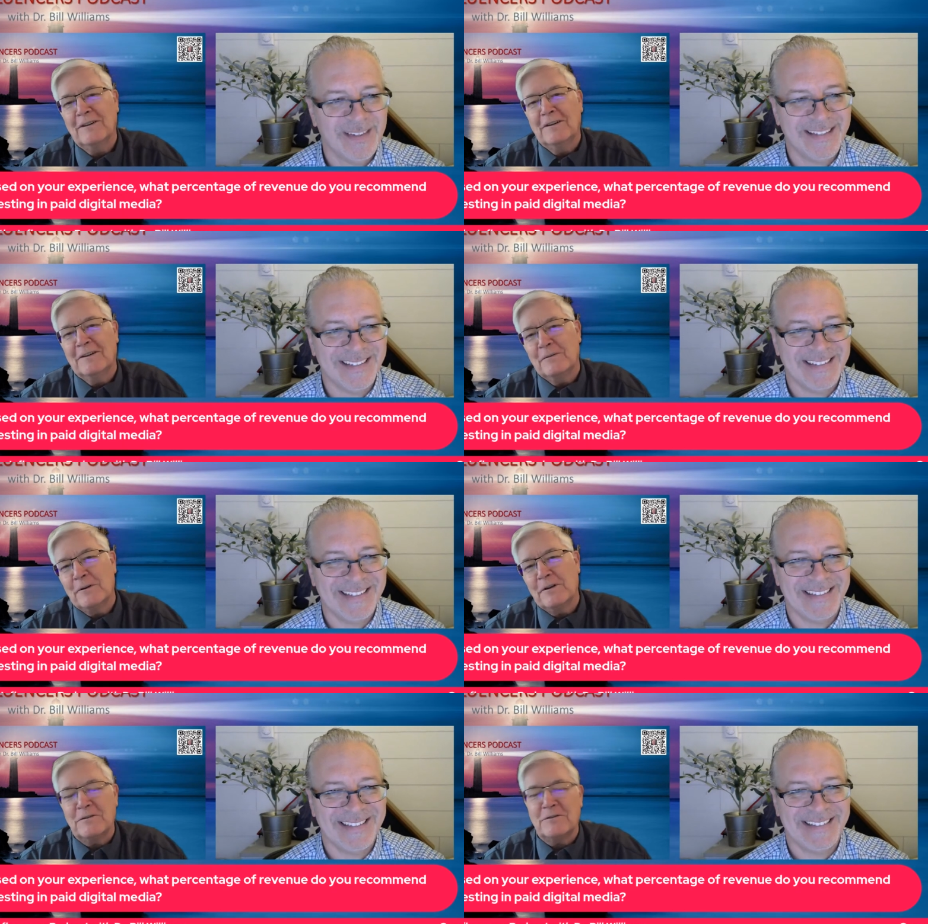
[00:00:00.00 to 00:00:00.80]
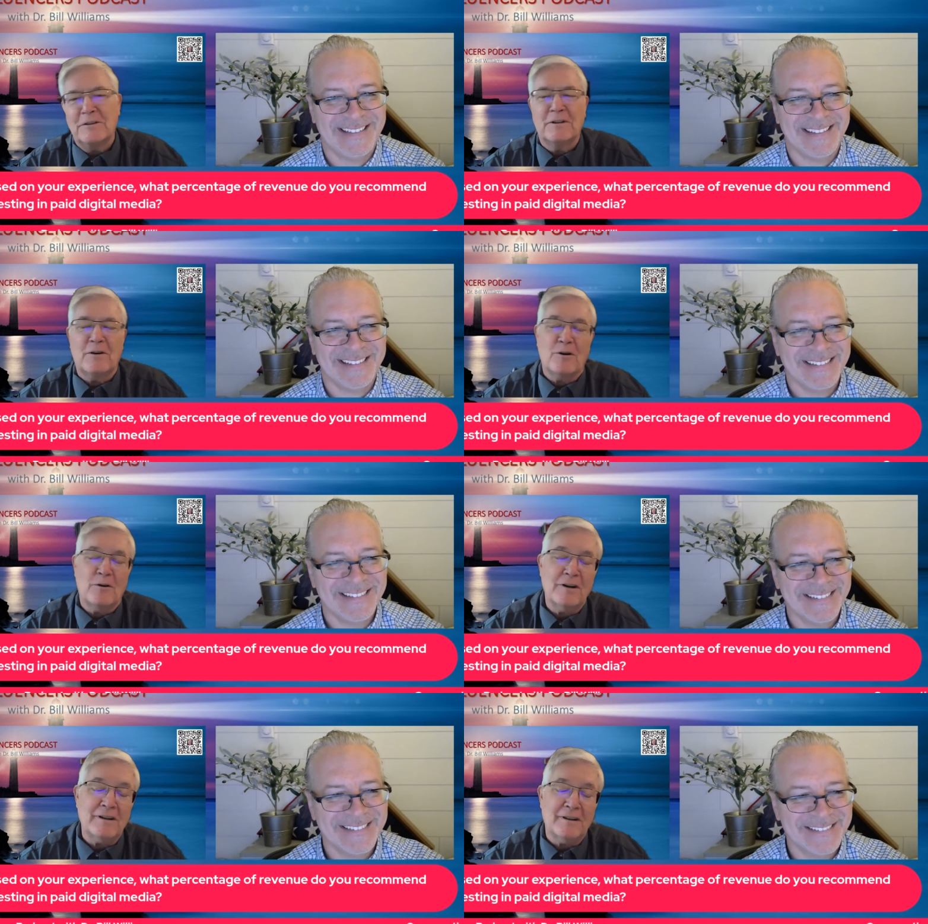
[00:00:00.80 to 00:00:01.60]
Speaker 1: ROI,
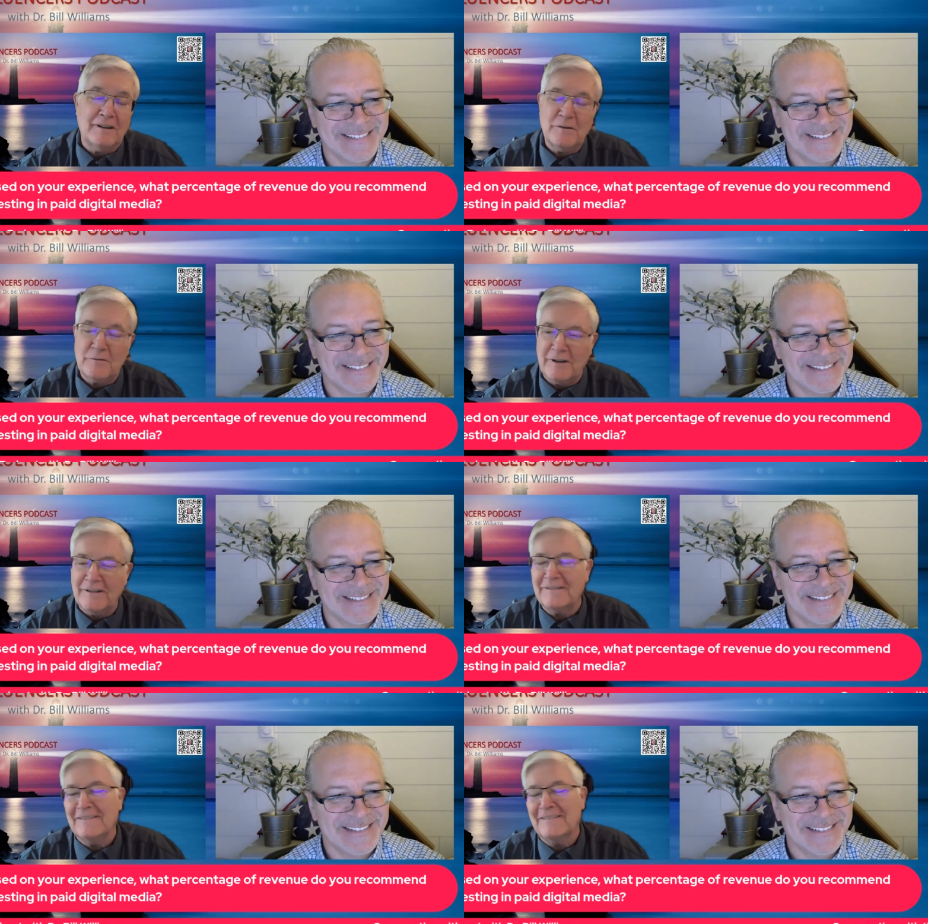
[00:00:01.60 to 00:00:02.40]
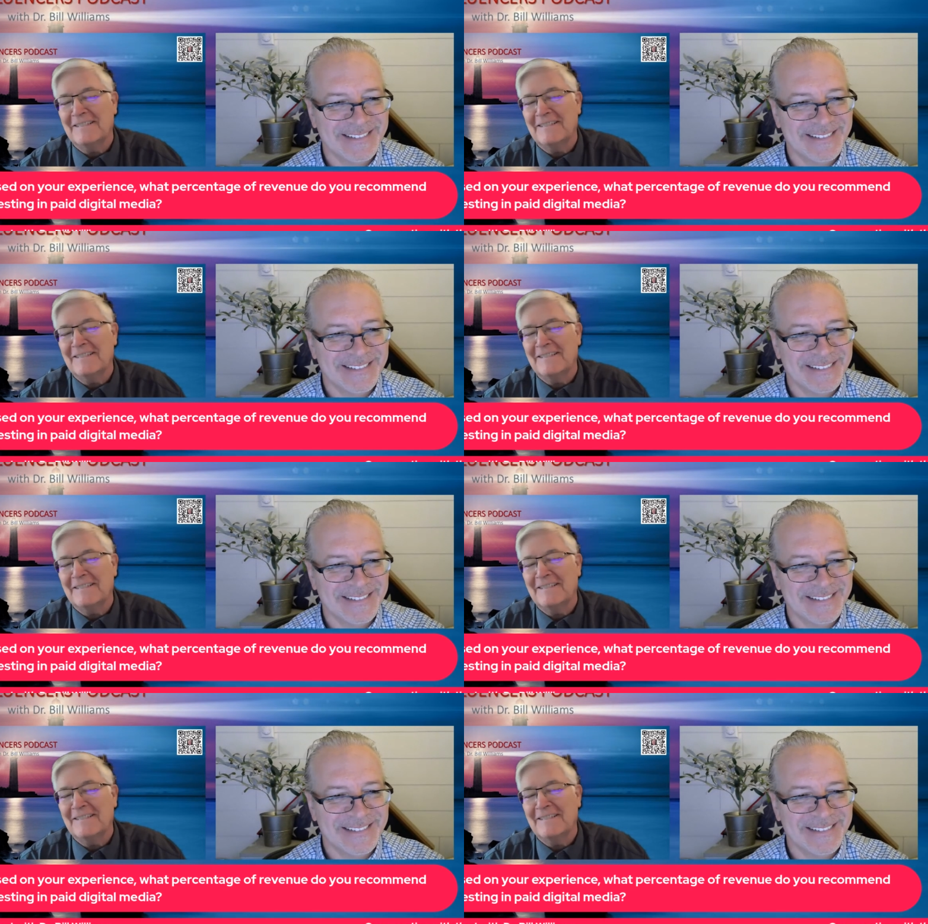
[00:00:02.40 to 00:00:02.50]
I know that.